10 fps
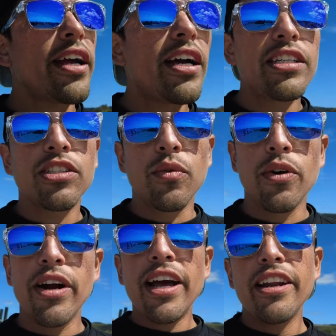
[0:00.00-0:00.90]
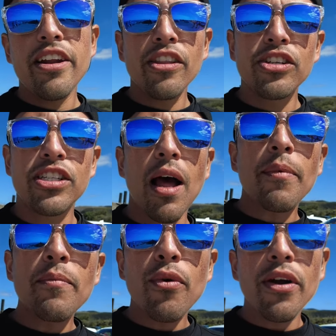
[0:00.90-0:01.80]
right, guys, so we're at another
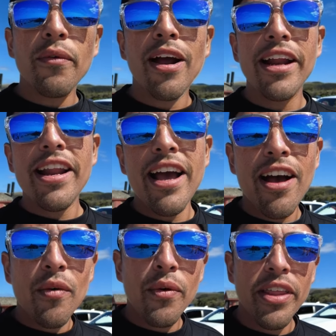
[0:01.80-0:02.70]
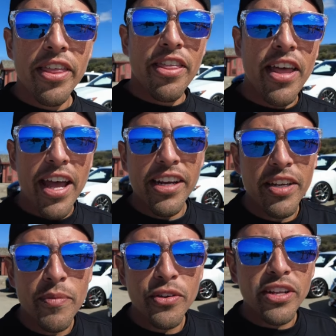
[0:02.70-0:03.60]
stopping point right now with the N
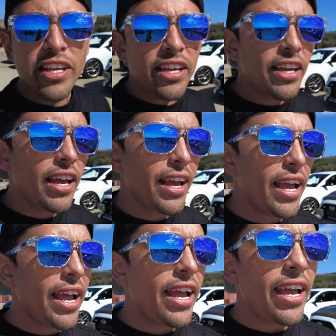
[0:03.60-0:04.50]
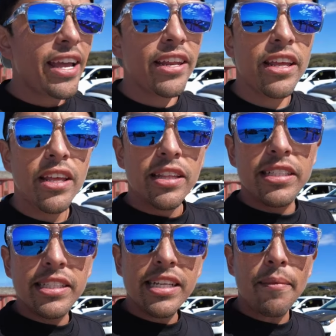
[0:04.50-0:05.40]
community, and
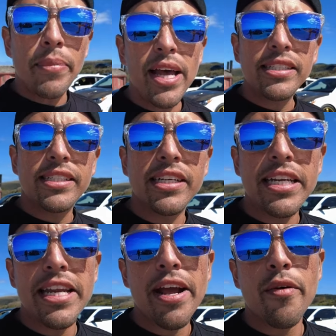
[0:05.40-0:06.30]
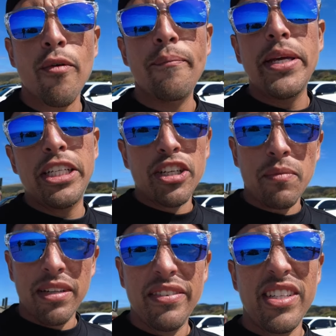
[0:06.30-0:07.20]
this is at Pescadero Beach, I
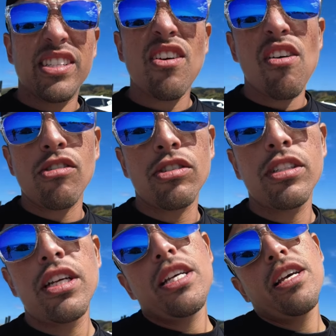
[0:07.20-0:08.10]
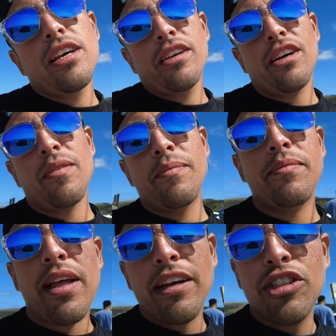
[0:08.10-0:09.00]
believe it's called.
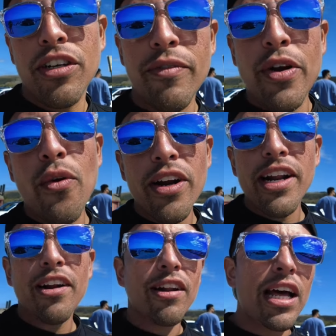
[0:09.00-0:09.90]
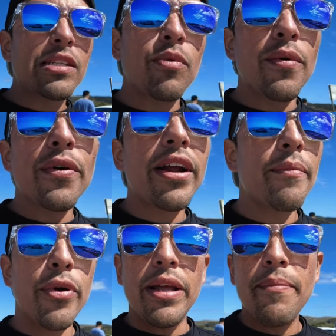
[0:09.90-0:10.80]
Um, I should have recorded at our last point. We're at a
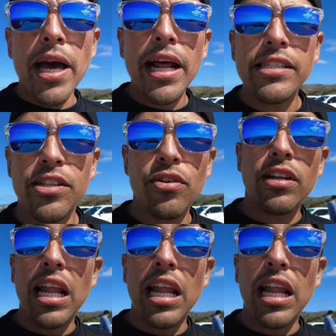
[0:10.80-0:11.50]
pretty badass little